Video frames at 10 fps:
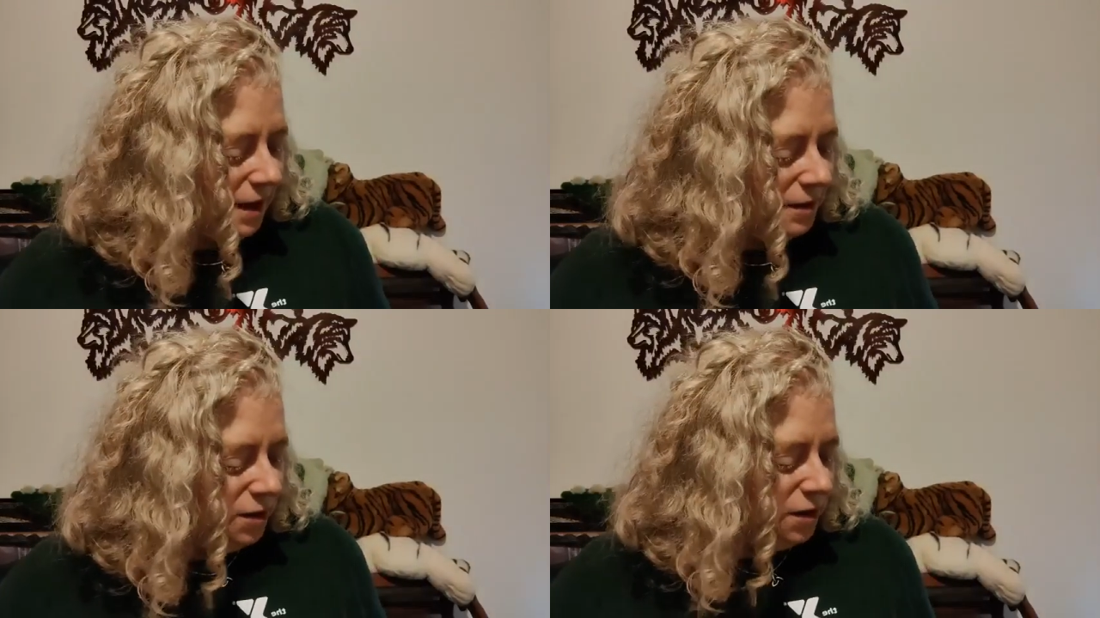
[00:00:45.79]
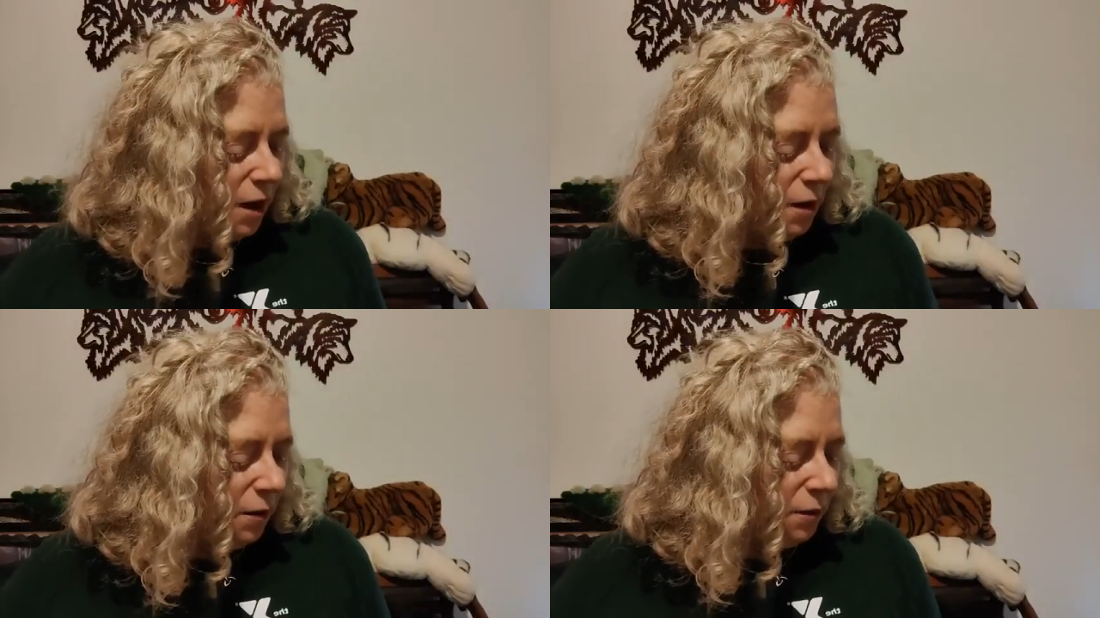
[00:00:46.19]

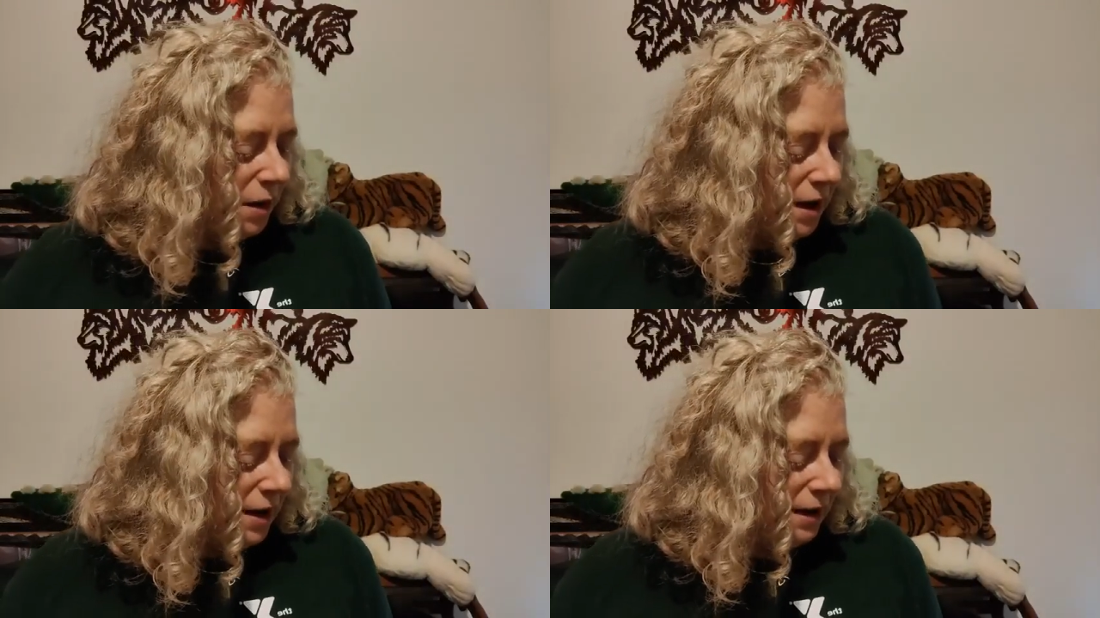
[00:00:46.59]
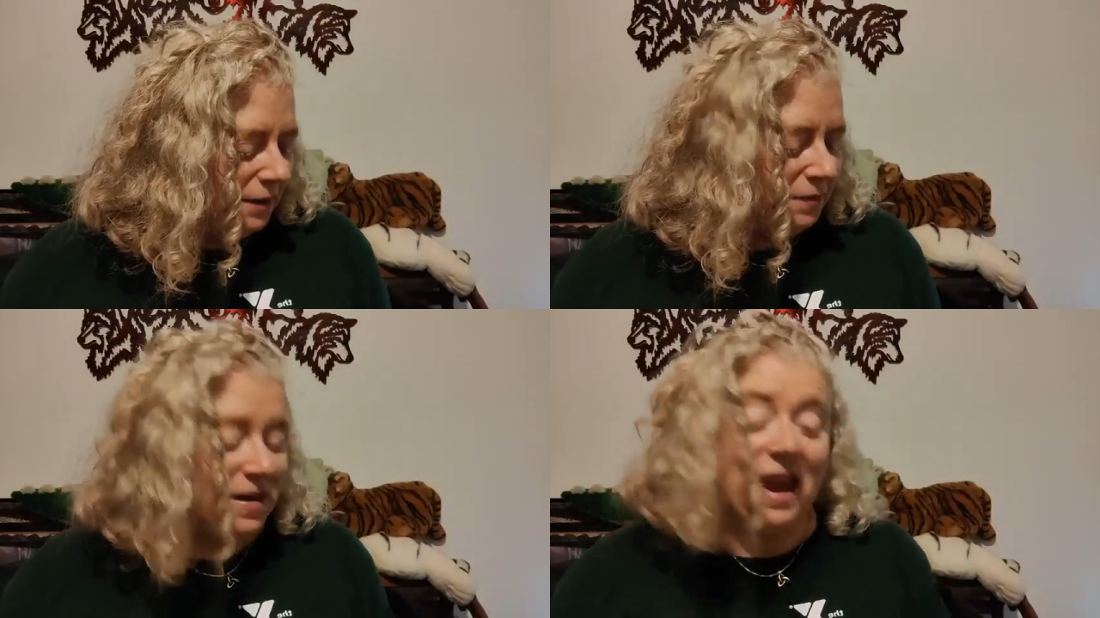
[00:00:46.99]
so uh,
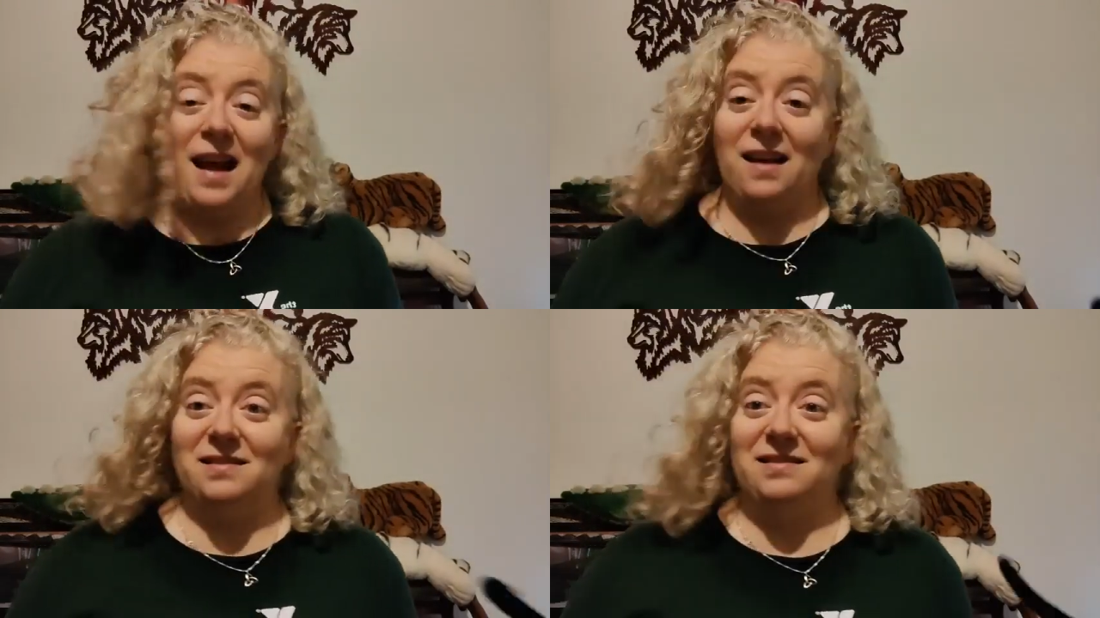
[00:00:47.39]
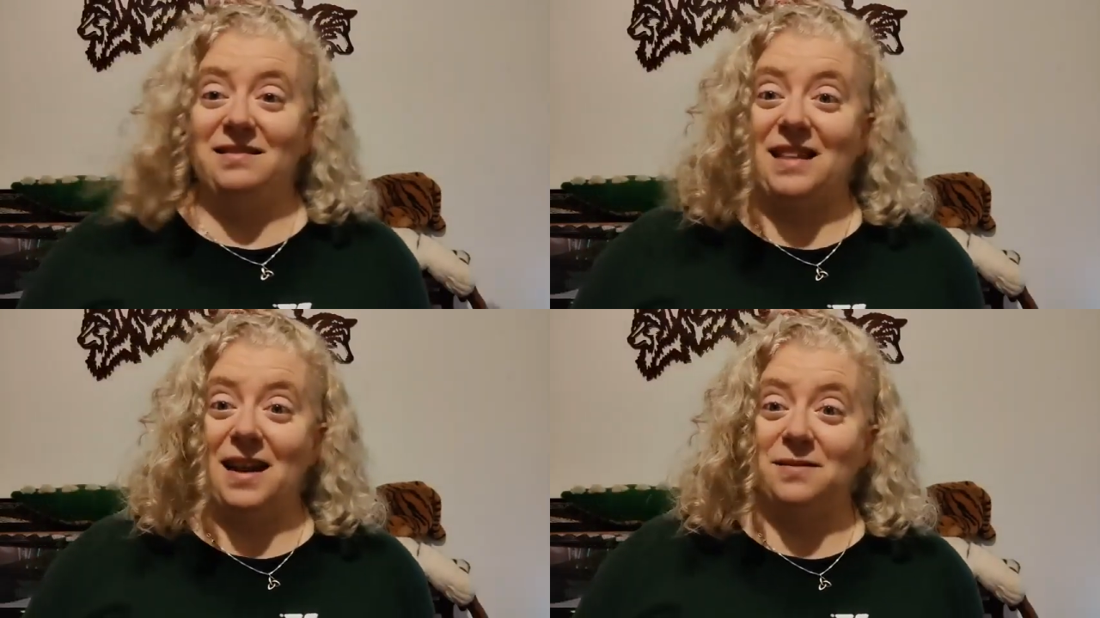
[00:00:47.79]
yeah
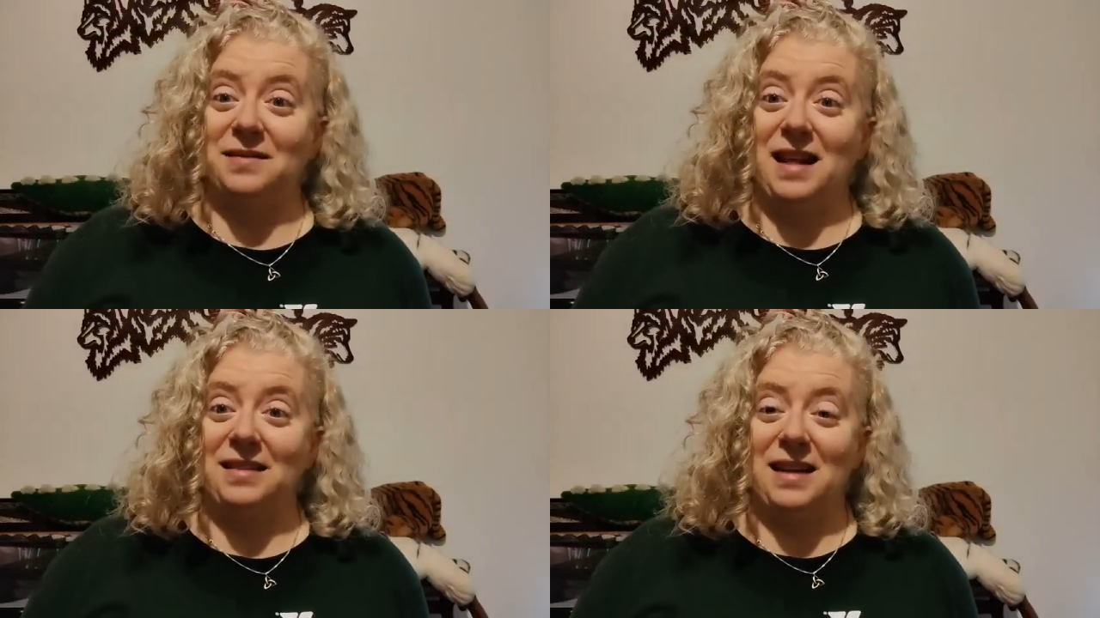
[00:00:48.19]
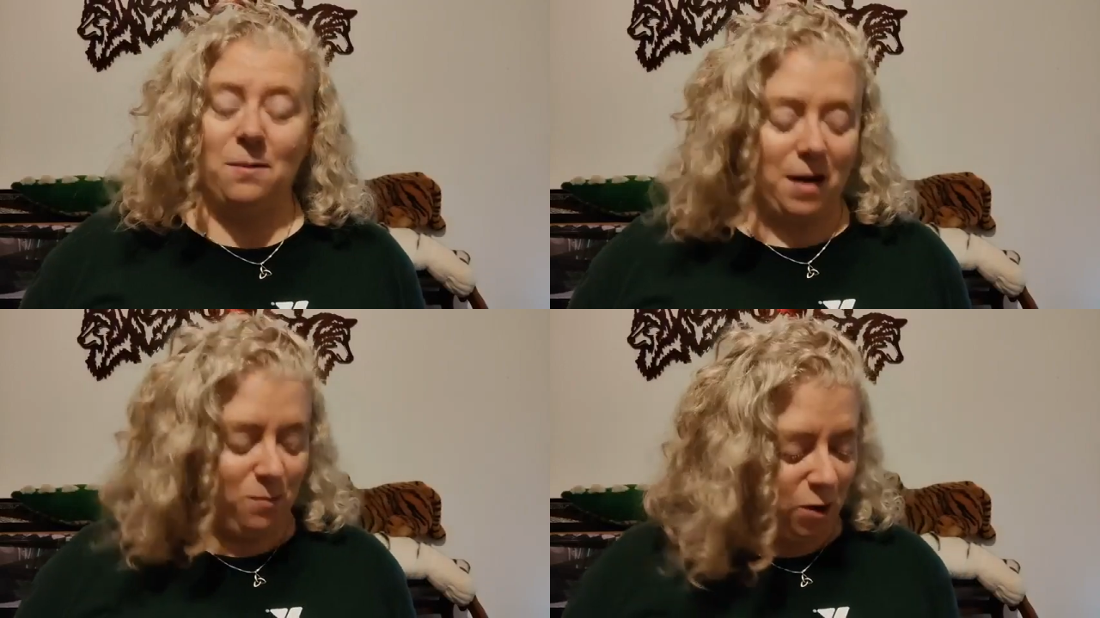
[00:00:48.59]
that that's how
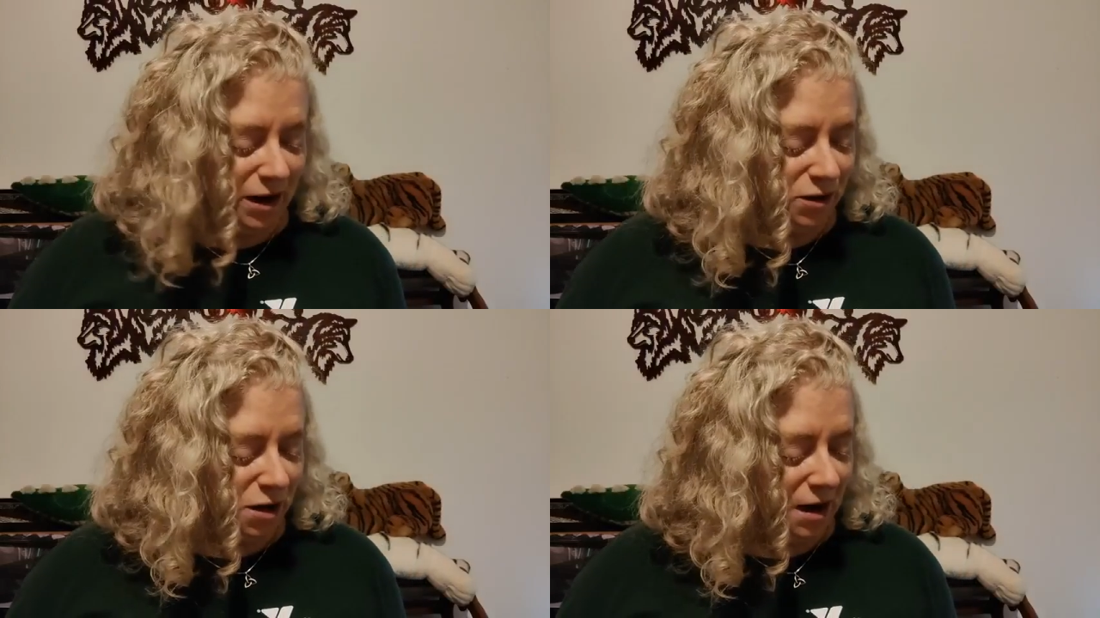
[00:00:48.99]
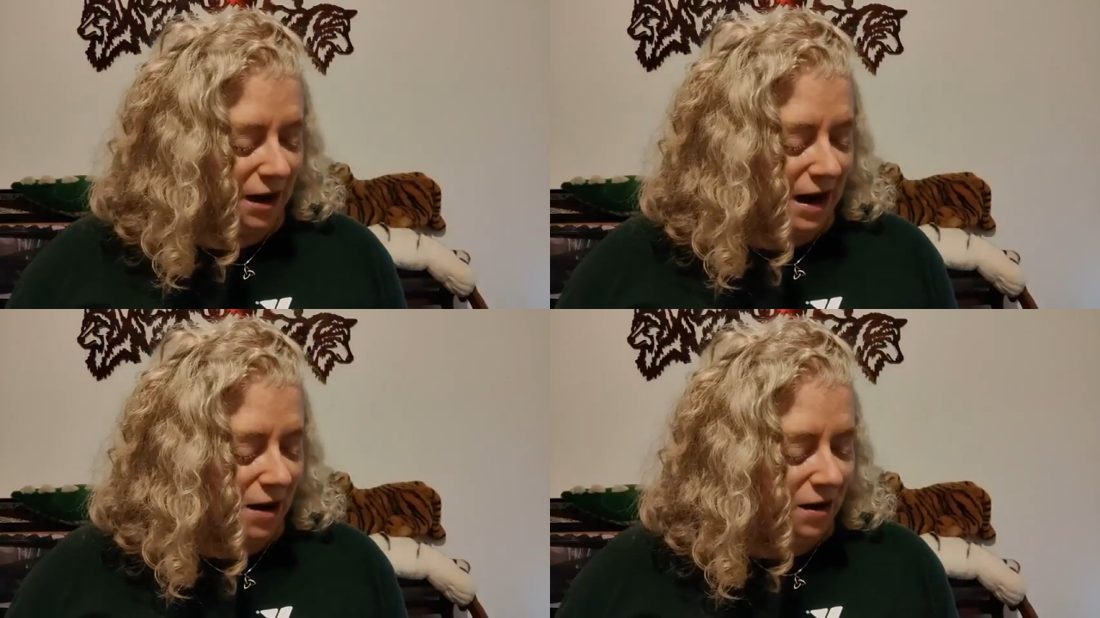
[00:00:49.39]
my morning
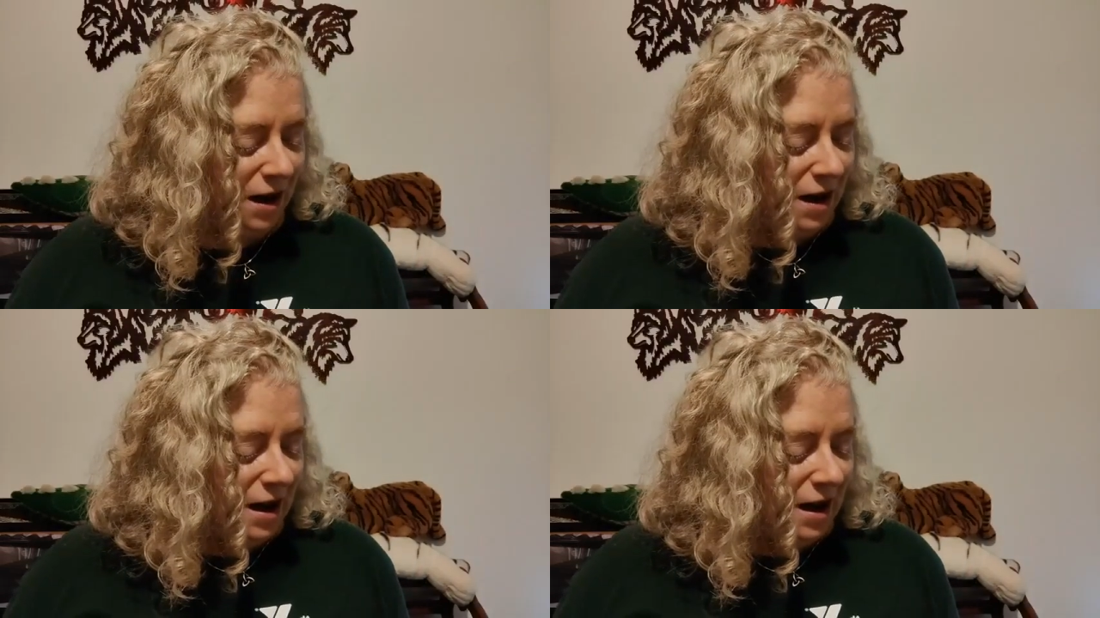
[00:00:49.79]
started out